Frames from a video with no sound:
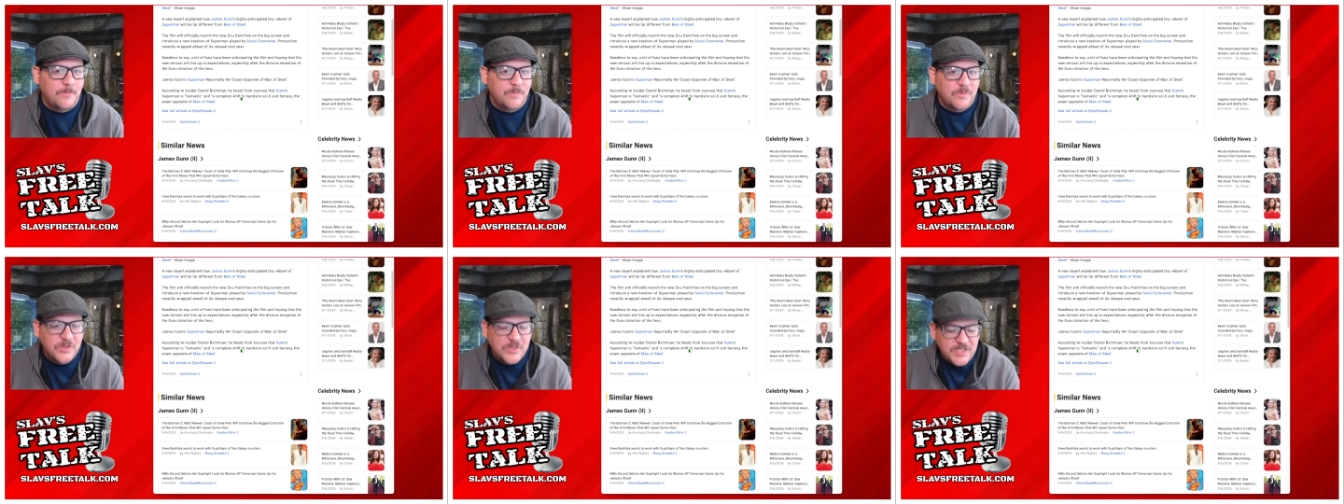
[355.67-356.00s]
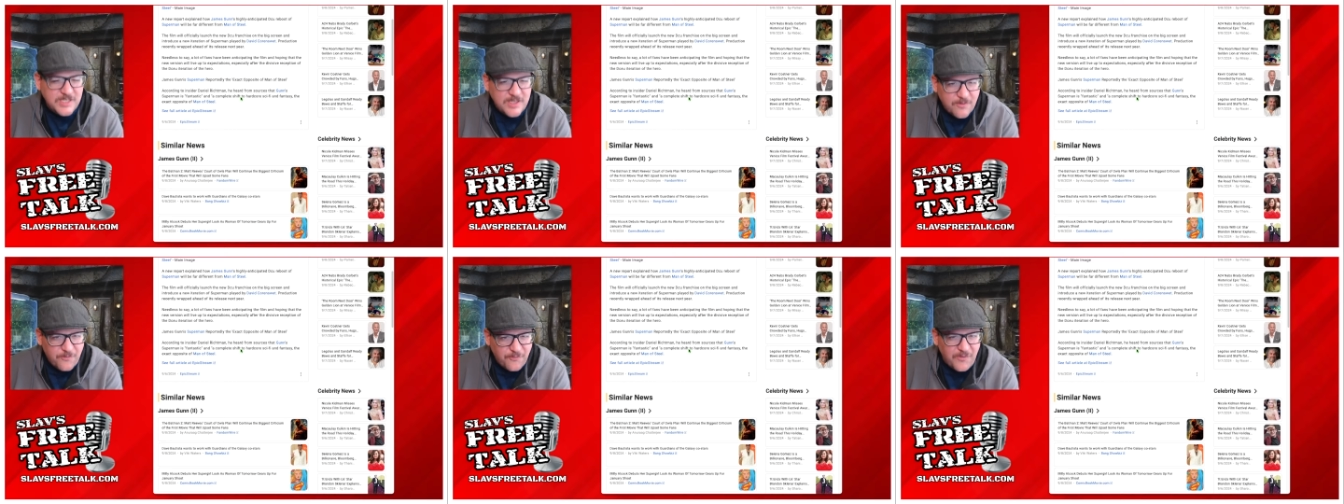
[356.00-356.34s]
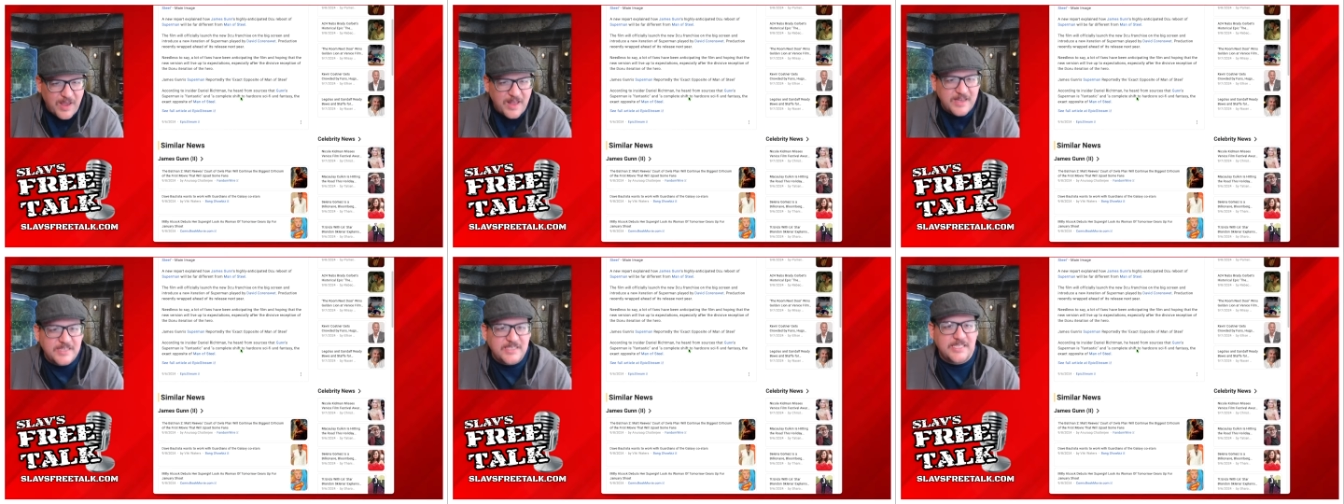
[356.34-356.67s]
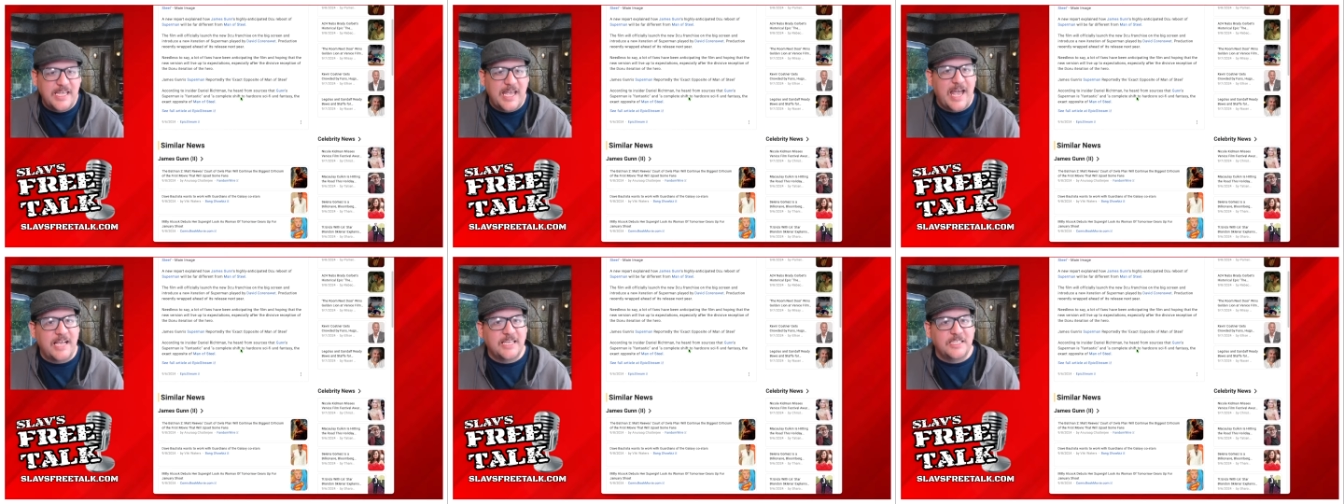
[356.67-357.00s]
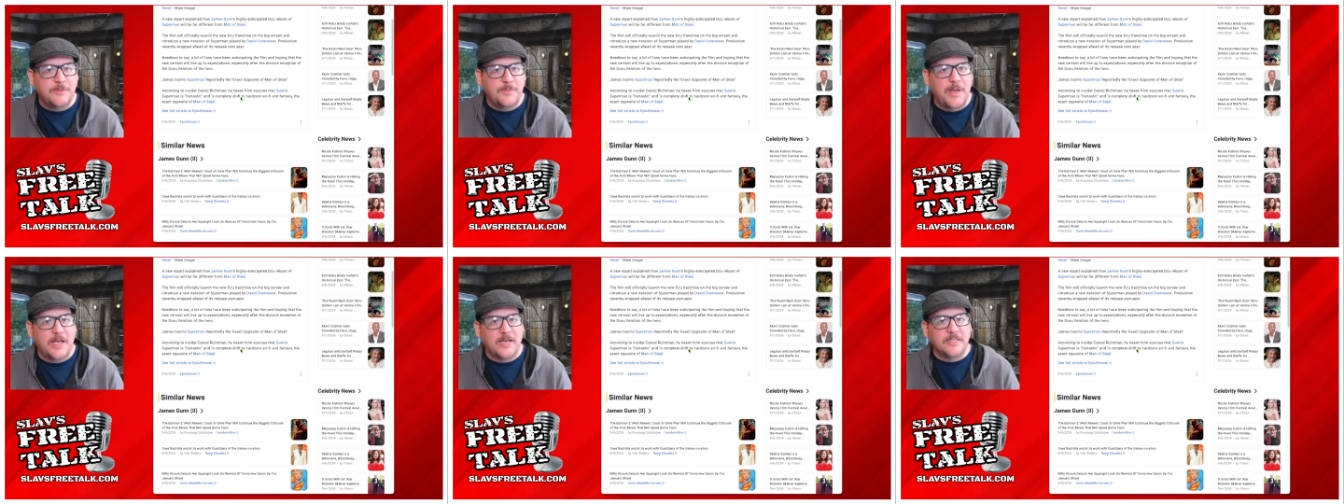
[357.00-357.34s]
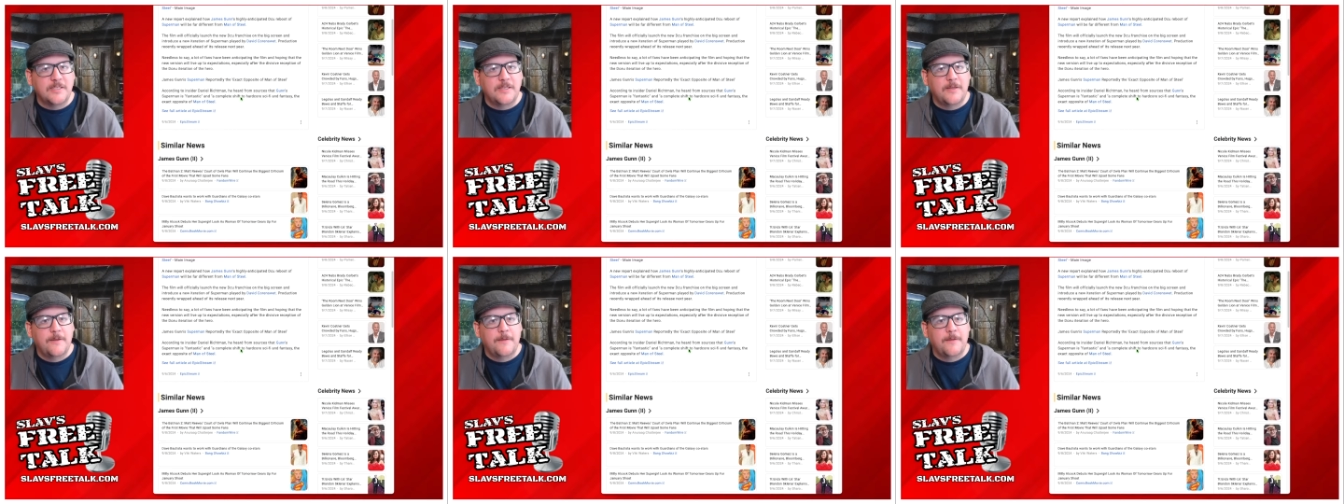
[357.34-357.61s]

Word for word: You see the fantasy aspect.